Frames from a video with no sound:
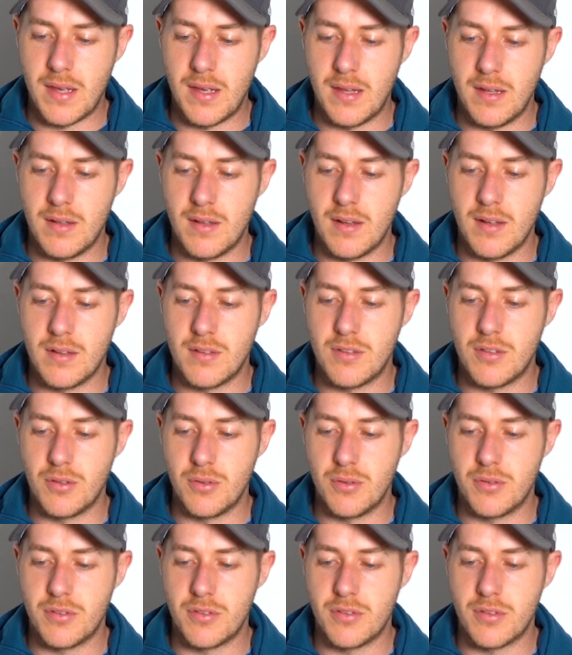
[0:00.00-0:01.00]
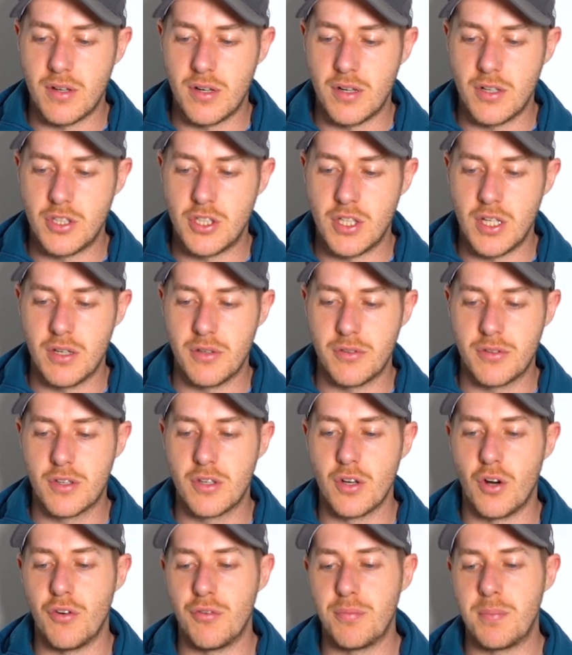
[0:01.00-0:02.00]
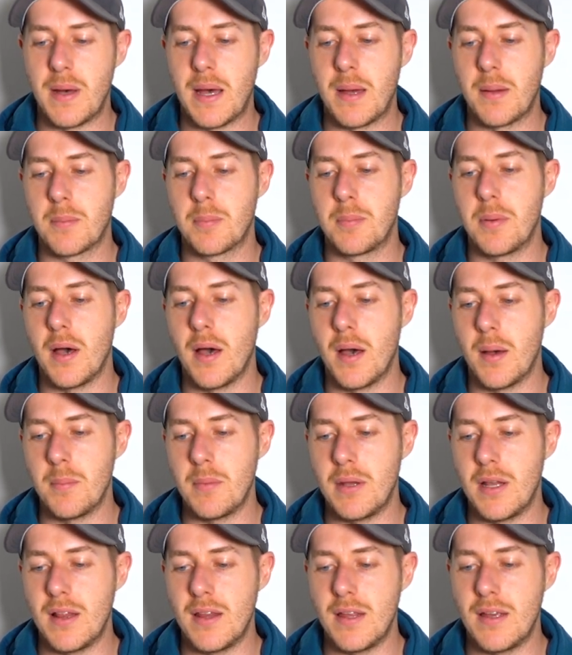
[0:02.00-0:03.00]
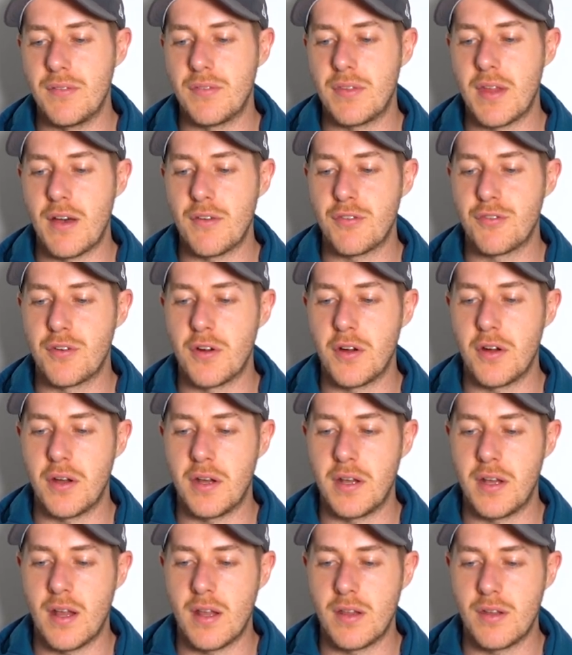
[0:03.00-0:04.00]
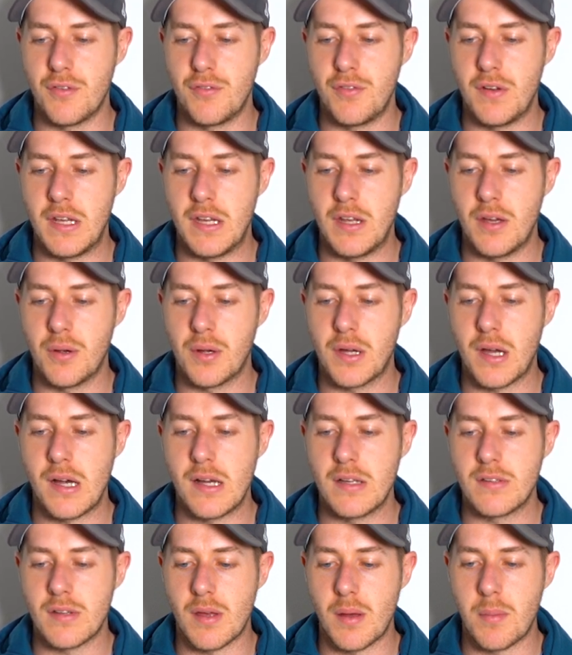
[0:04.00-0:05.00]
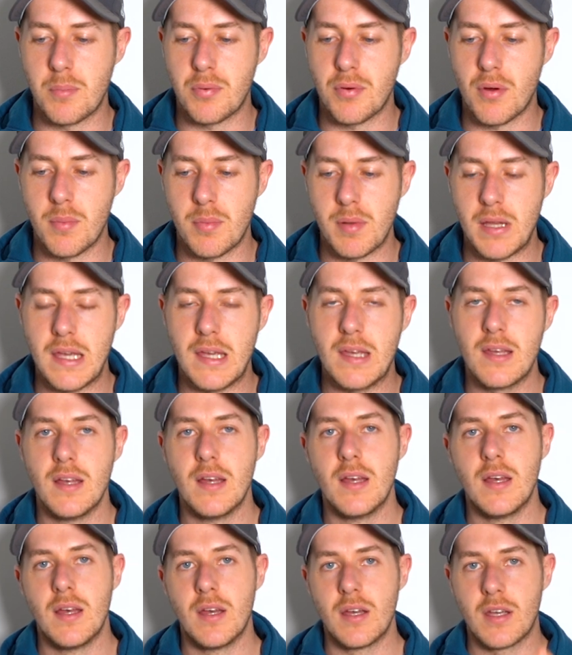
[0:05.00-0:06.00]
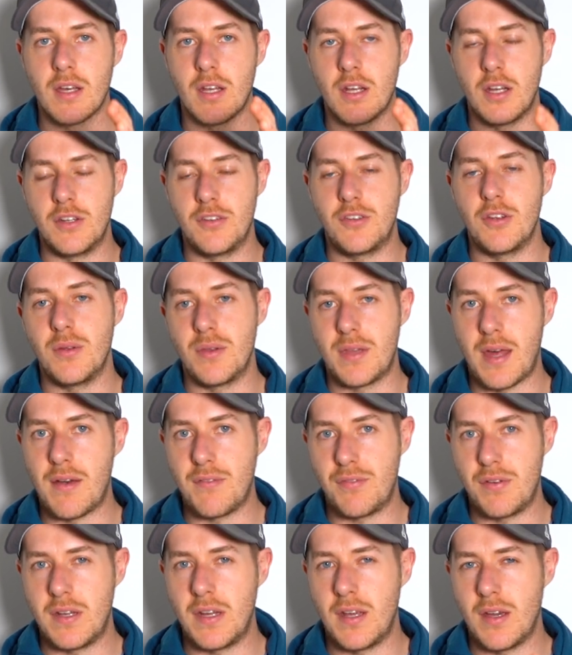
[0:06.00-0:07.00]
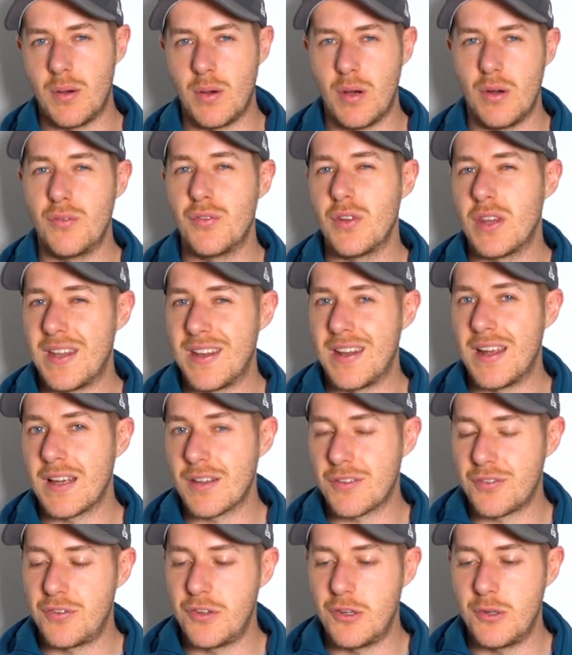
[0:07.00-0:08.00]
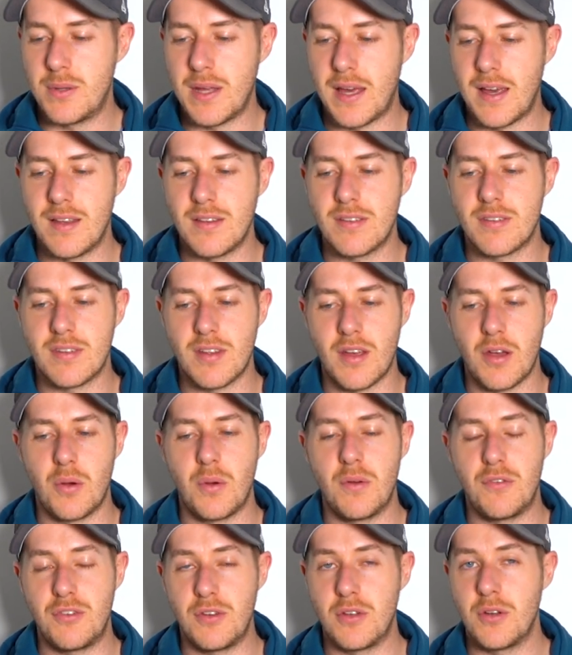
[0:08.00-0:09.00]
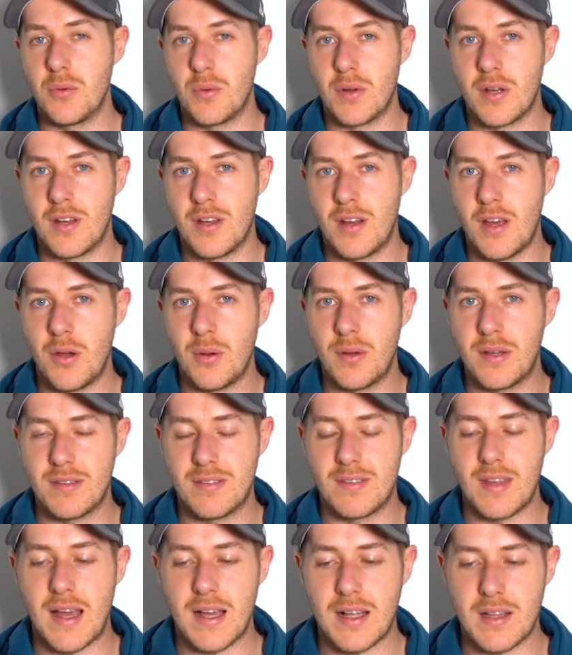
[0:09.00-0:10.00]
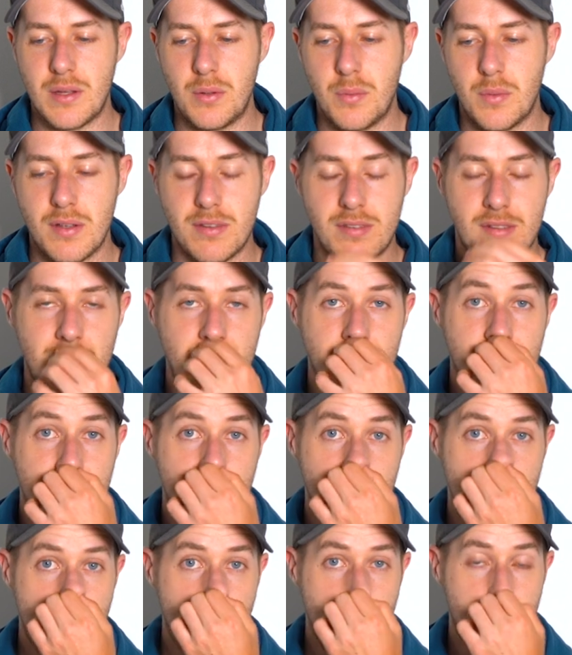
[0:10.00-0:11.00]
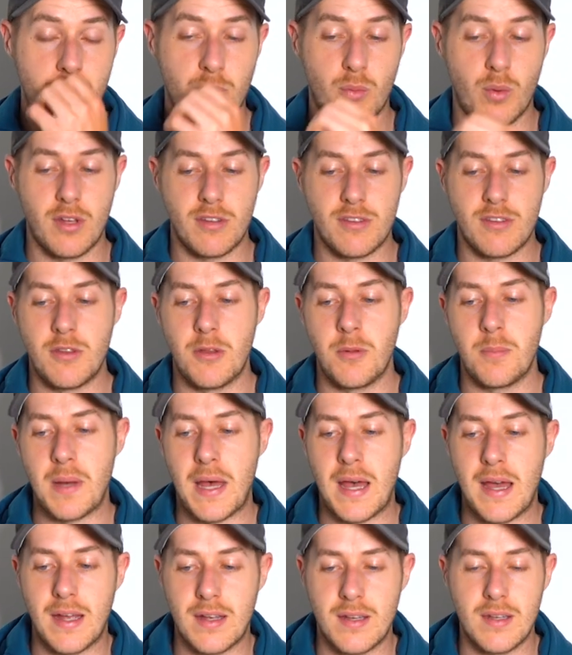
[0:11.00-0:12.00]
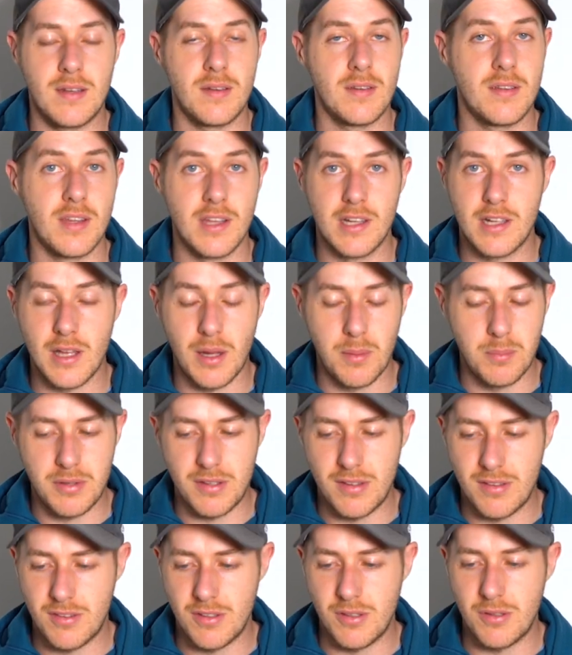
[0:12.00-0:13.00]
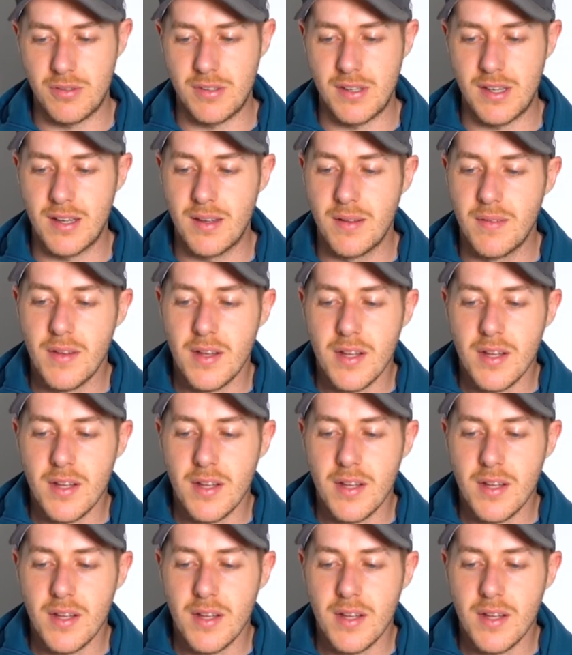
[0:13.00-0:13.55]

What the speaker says: into Sergio's golf bag, but I'm going to leave that for another video, guys. I'm probably going to do that video over the next few days, so if you do want to know exactly what's in Sergio's, what's in the bag, and the clubs he's using,